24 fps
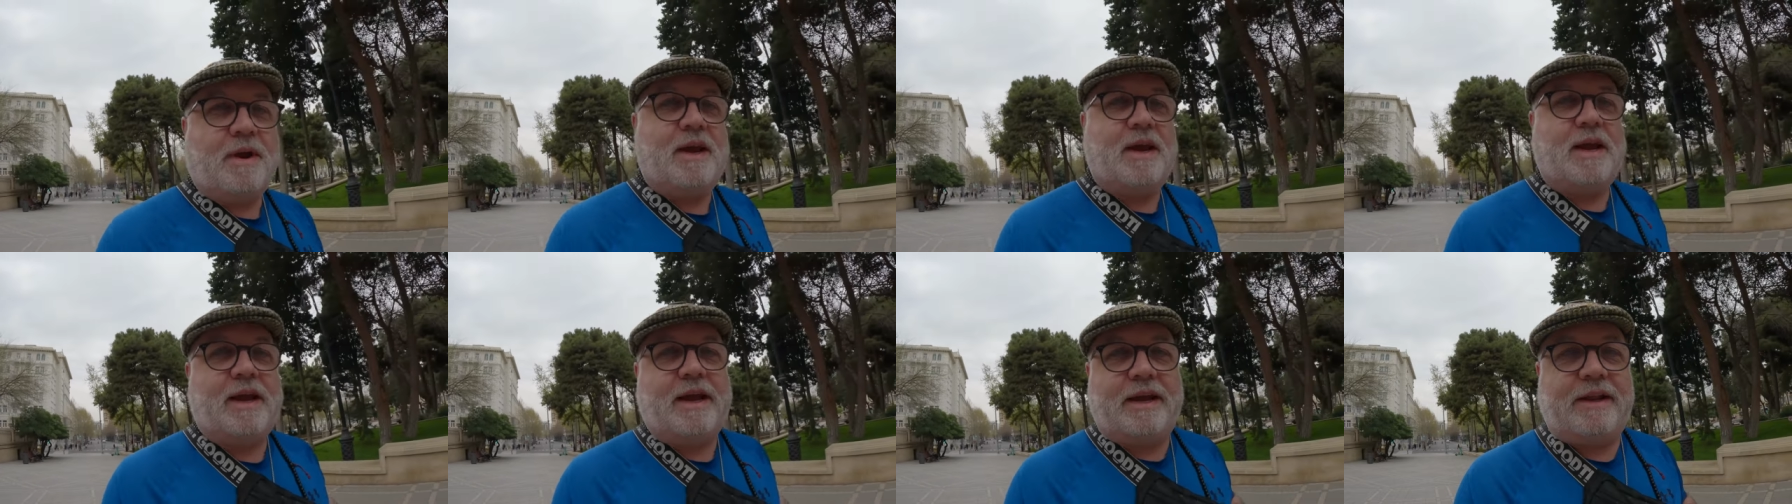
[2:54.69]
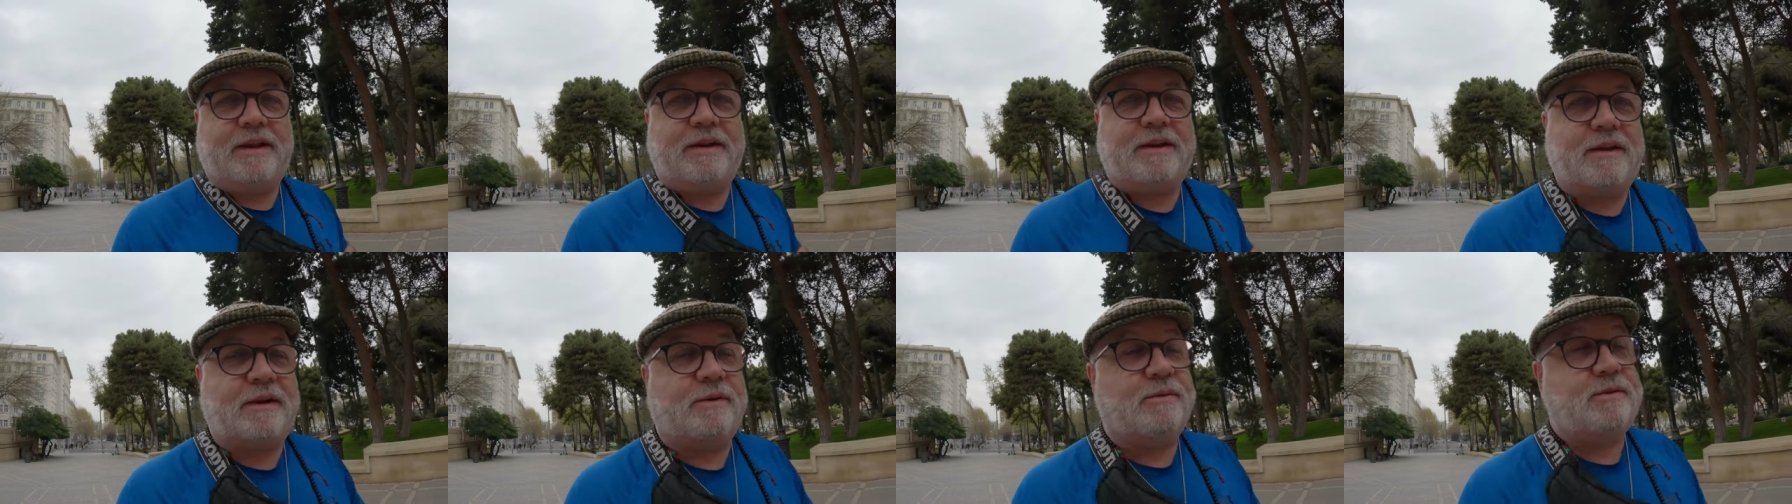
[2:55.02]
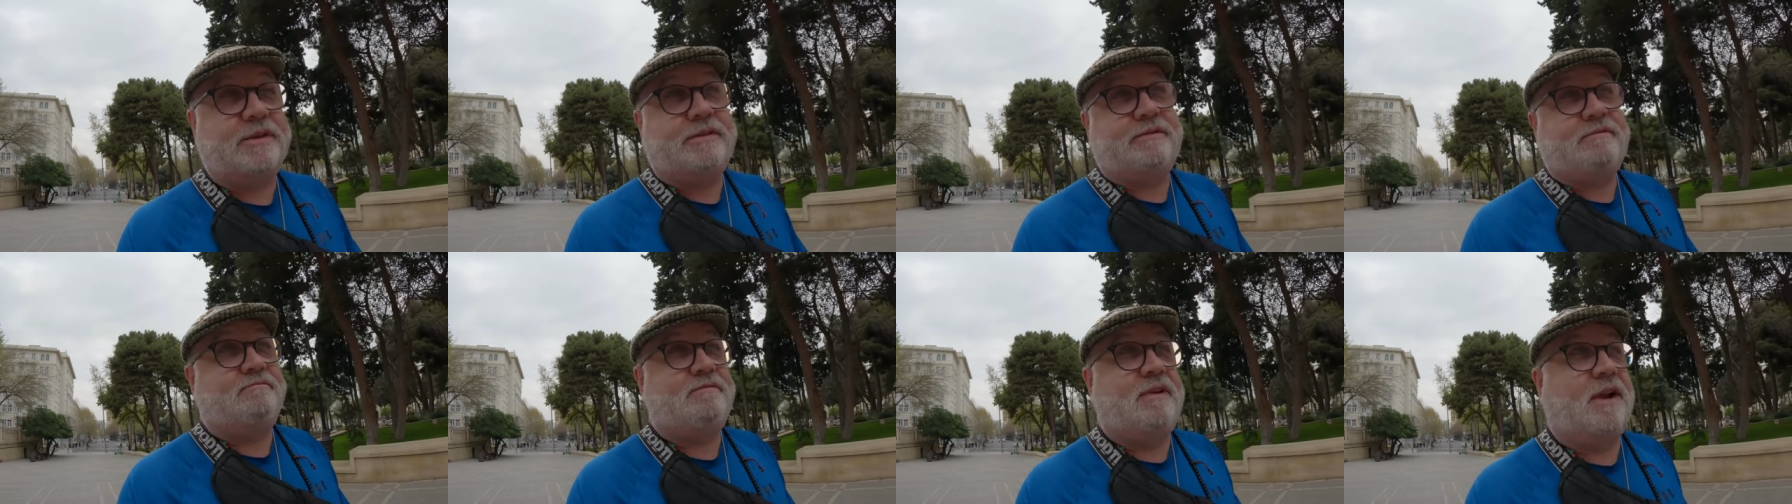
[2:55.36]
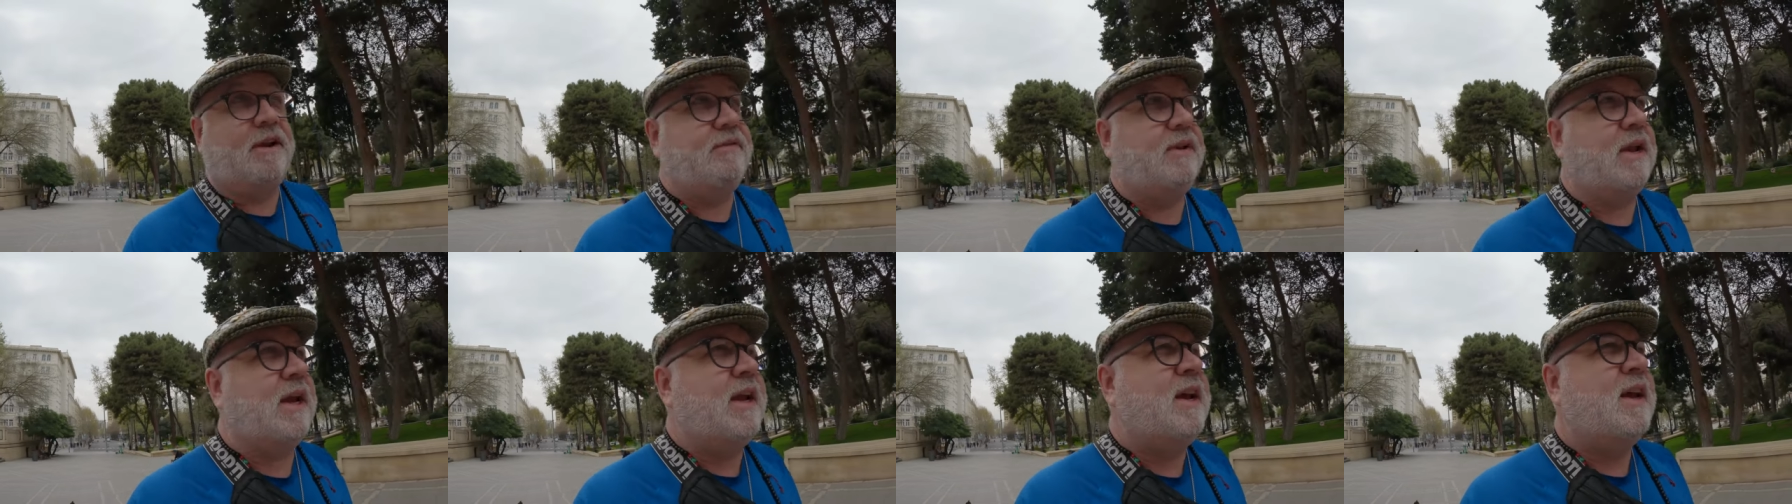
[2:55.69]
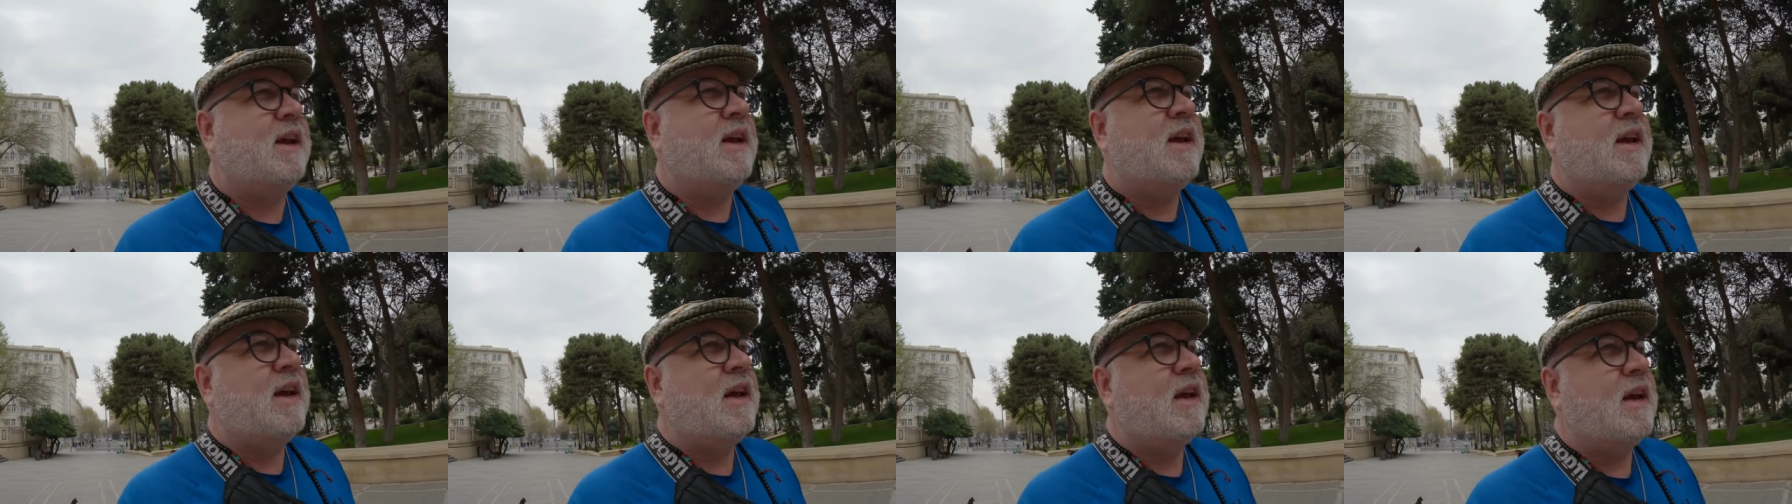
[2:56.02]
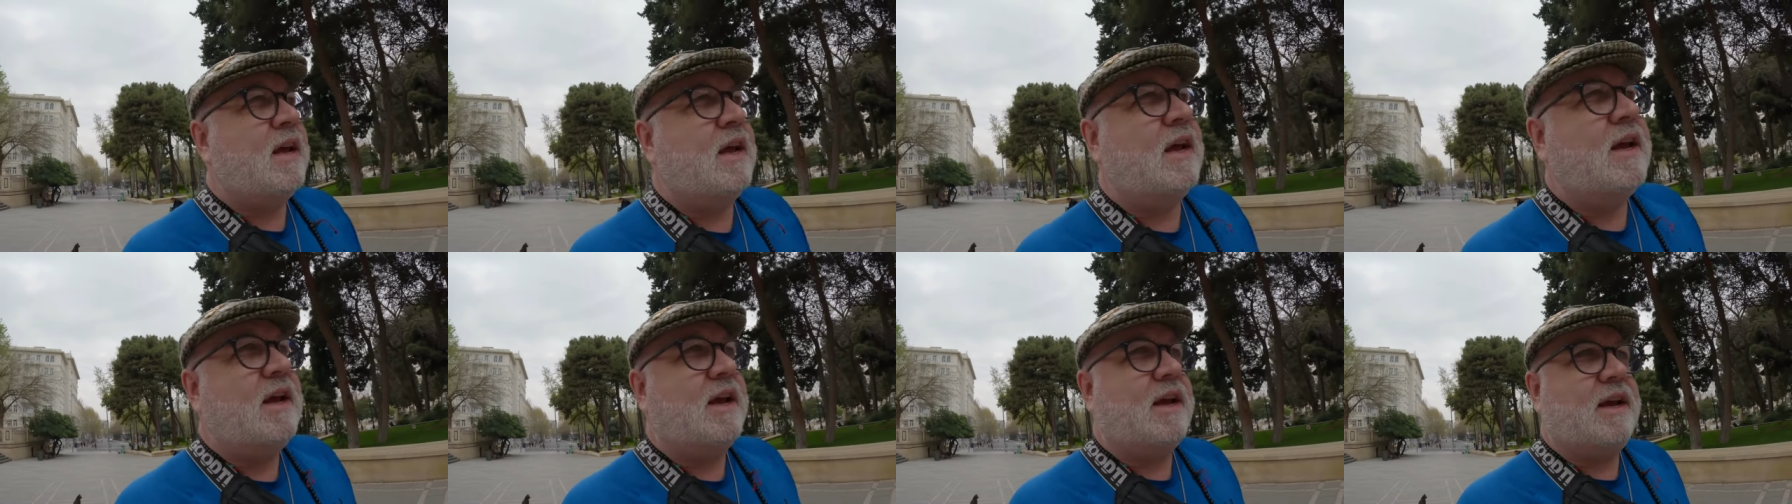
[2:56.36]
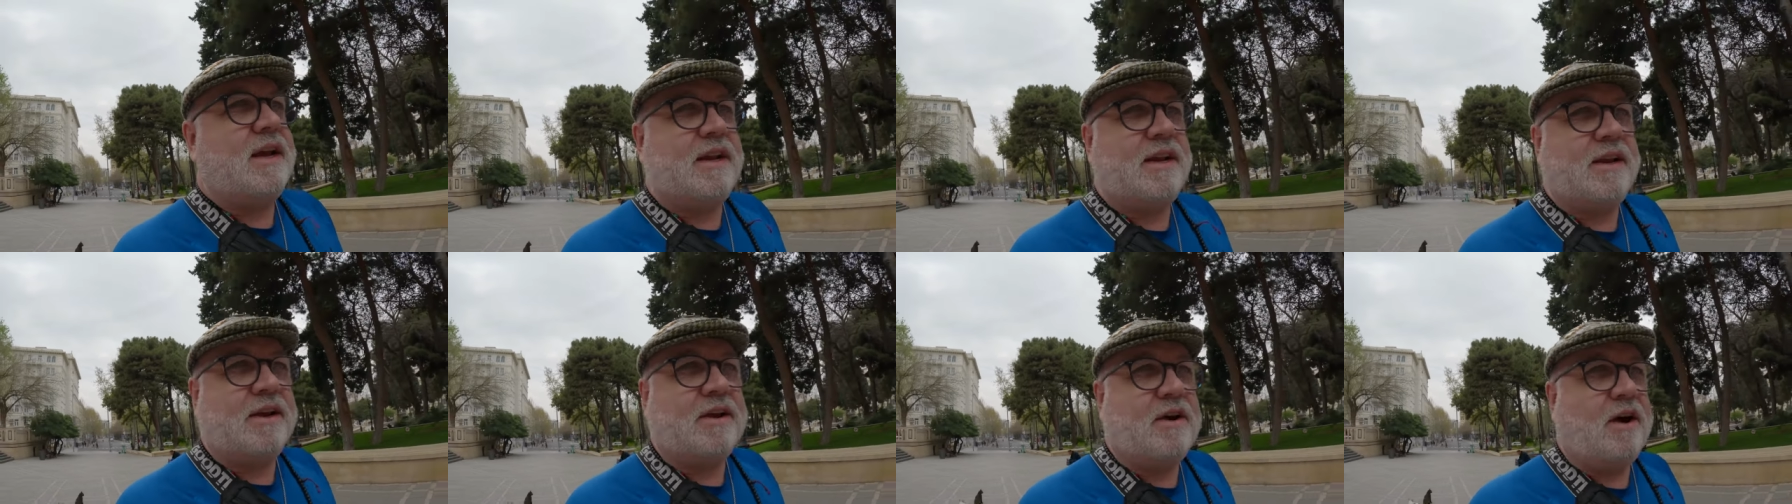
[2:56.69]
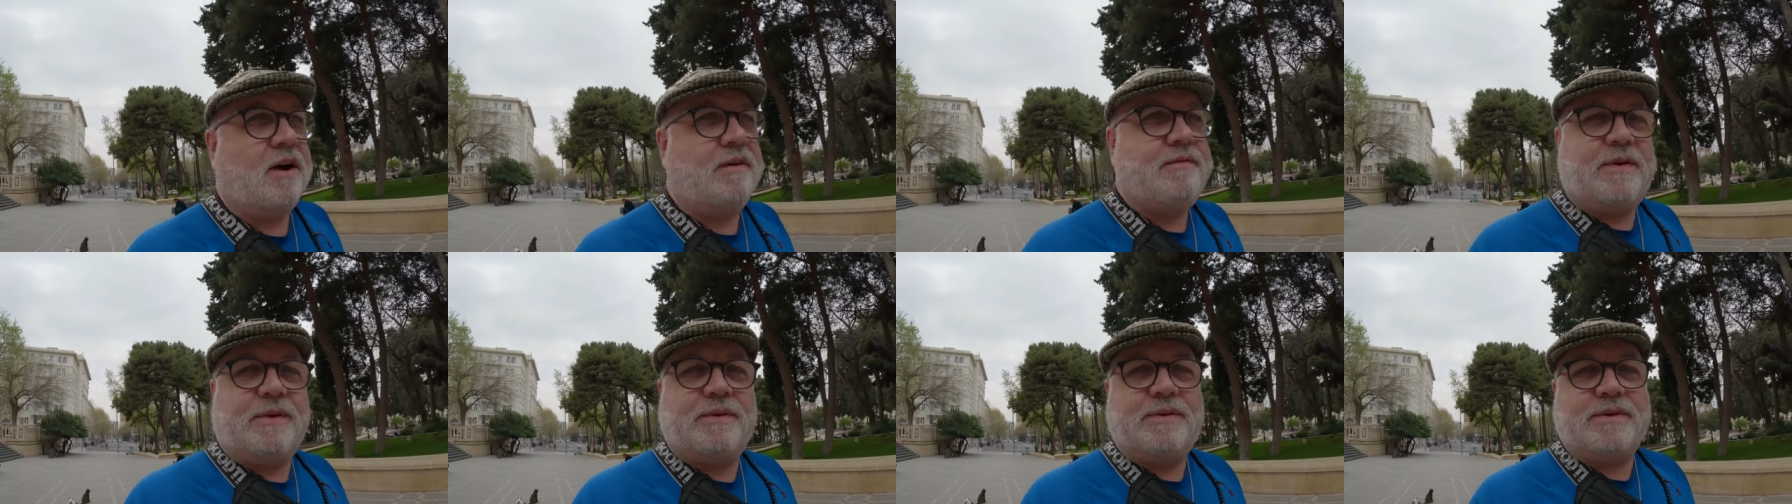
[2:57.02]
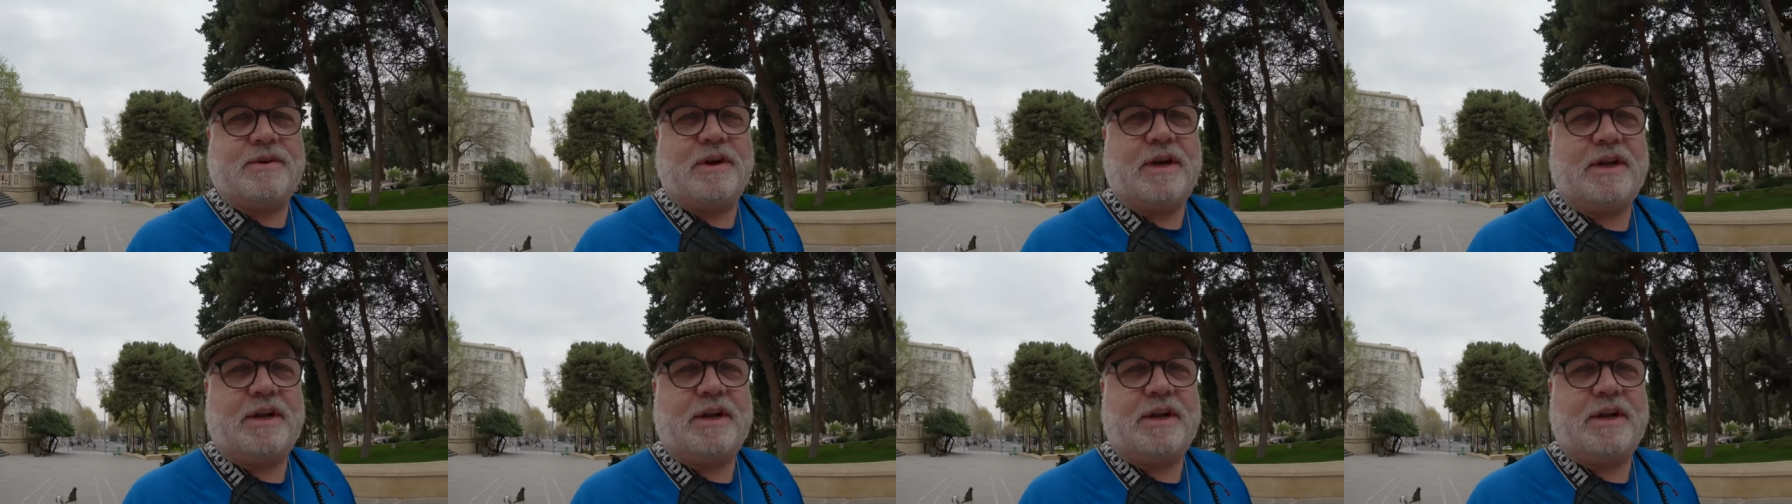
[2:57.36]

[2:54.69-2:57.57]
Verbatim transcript: and it was lovely. And the coffee was